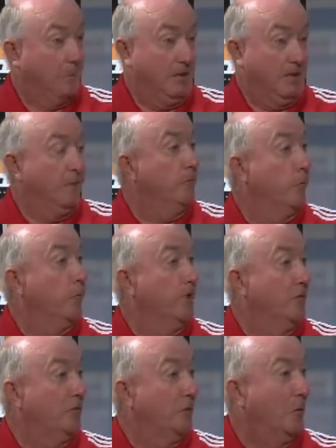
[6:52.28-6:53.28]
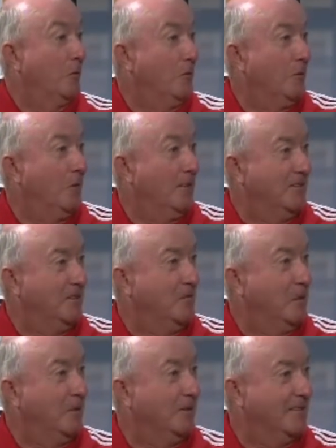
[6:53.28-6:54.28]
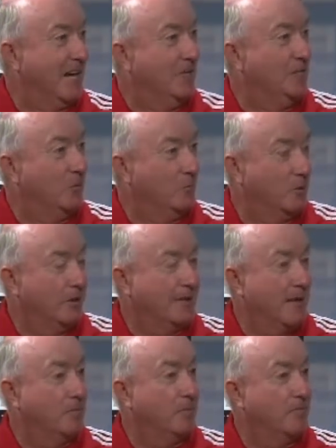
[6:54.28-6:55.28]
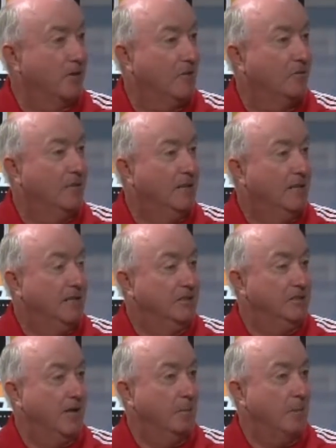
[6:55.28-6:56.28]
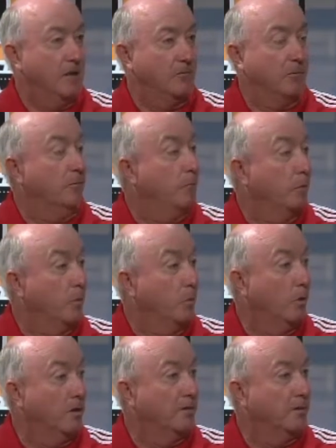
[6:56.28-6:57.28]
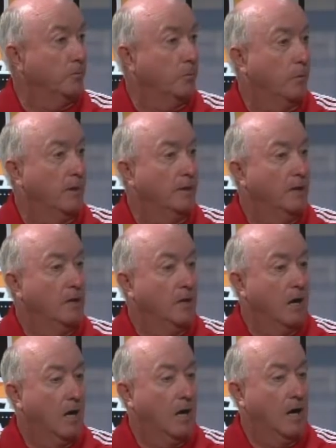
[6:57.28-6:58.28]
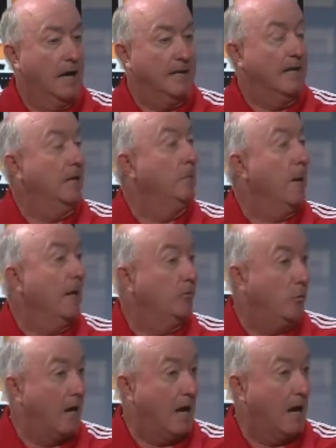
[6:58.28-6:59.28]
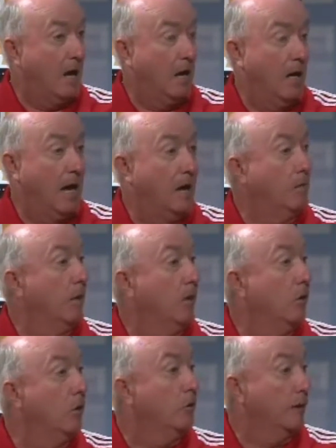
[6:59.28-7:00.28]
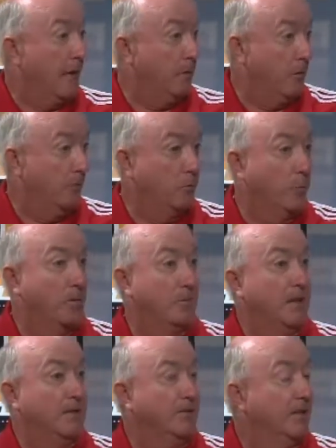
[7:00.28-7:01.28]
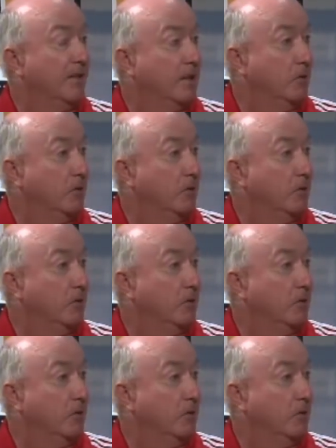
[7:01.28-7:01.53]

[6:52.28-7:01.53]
He's, he's forty years old at this point in time, so he's really kept himself in shape, possibly even forty-one at this point. Uh, and then Emmanuel uh, Adebayor came over with Man City a